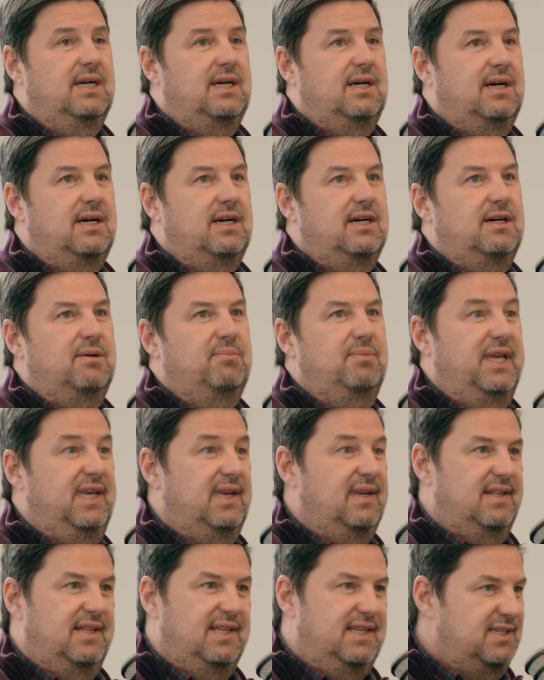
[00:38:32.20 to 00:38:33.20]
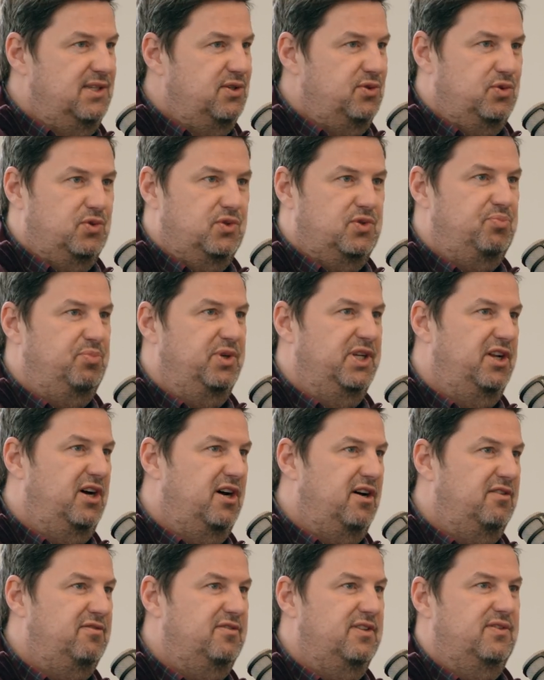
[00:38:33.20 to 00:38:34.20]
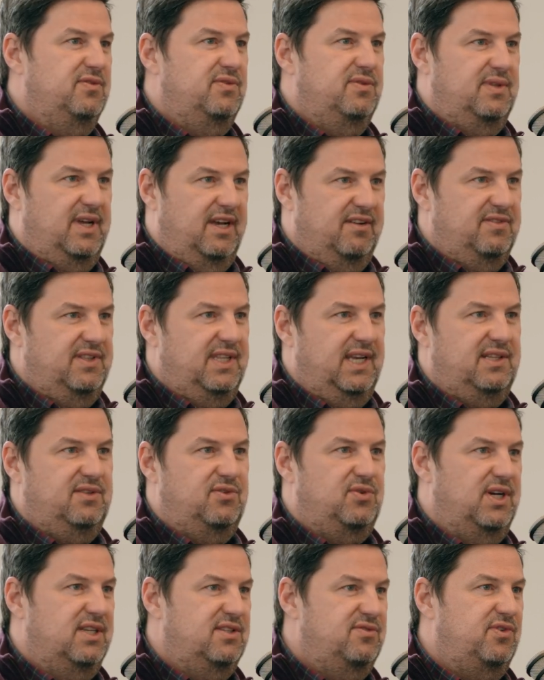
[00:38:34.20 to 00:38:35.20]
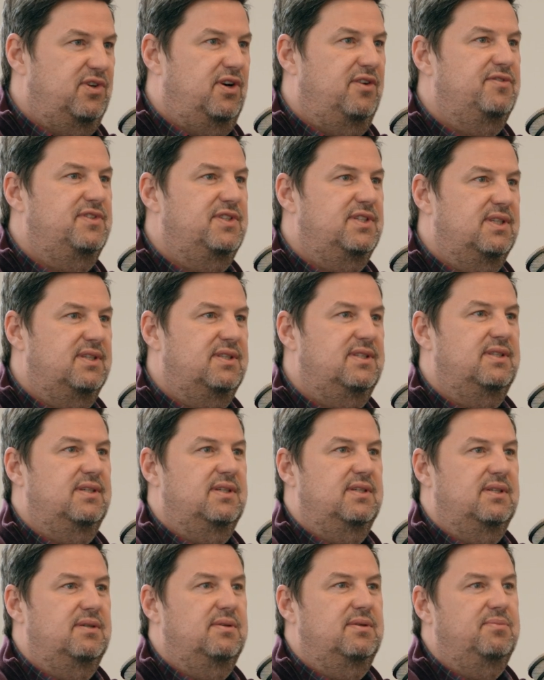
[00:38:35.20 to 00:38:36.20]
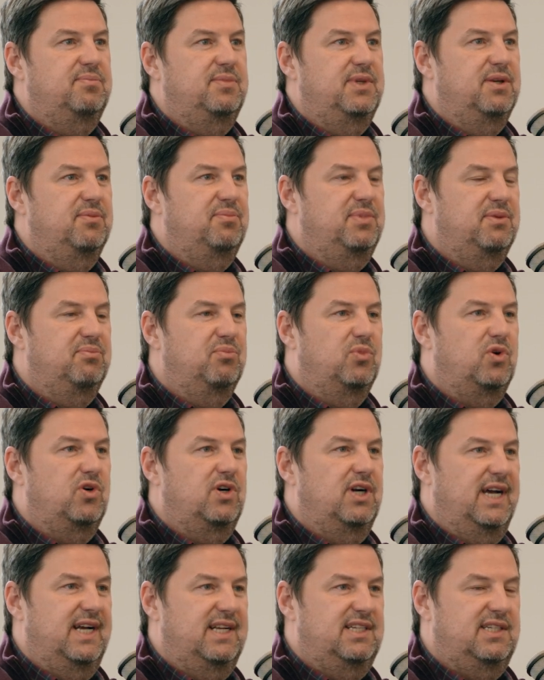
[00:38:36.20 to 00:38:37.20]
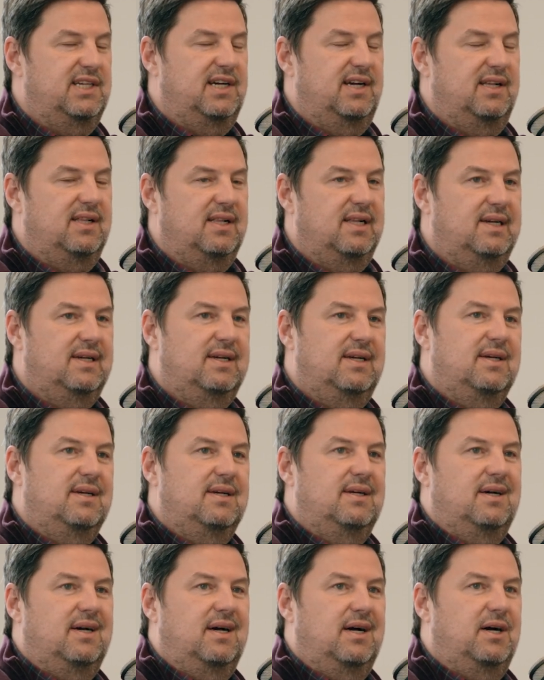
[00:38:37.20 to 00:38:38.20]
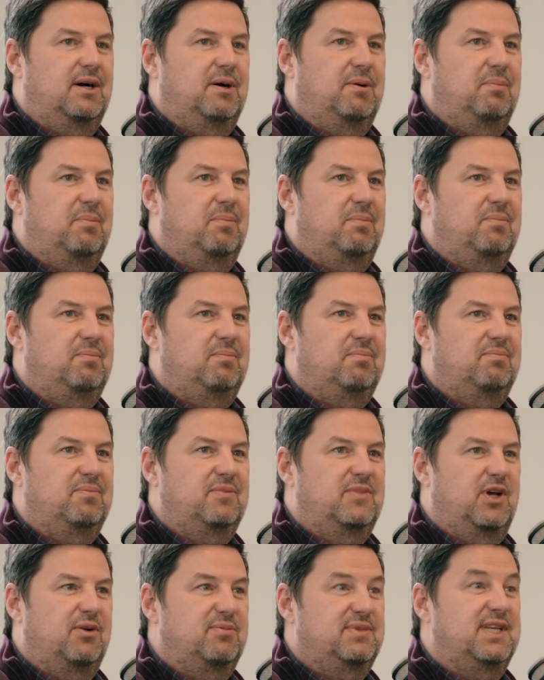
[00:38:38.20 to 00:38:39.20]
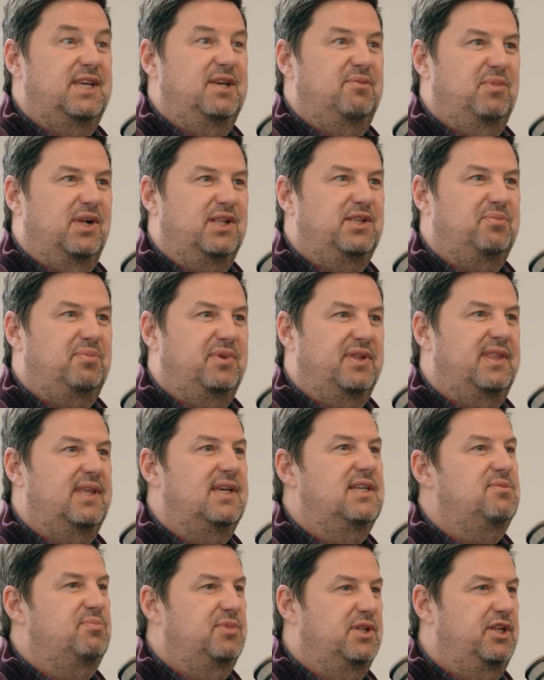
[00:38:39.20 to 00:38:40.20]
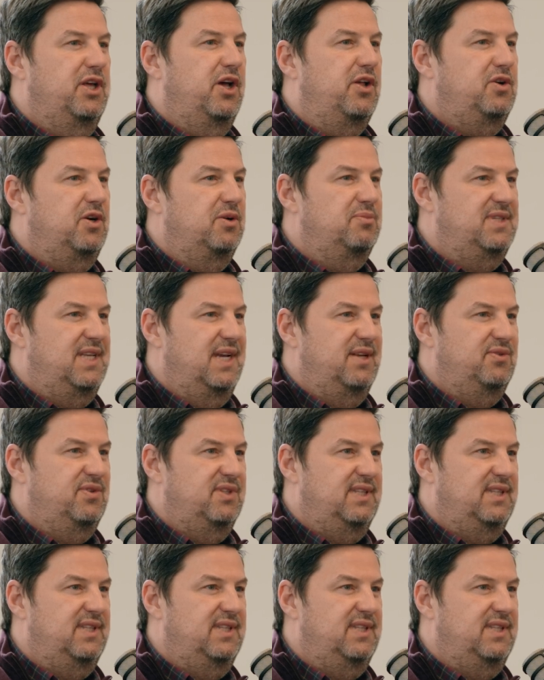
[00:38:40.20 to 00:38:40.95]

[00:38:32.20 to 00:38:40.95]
making it easier to spin off, have tech transfer offices, be a bit more agile. Now I'm saying multiple things, but it all comes down to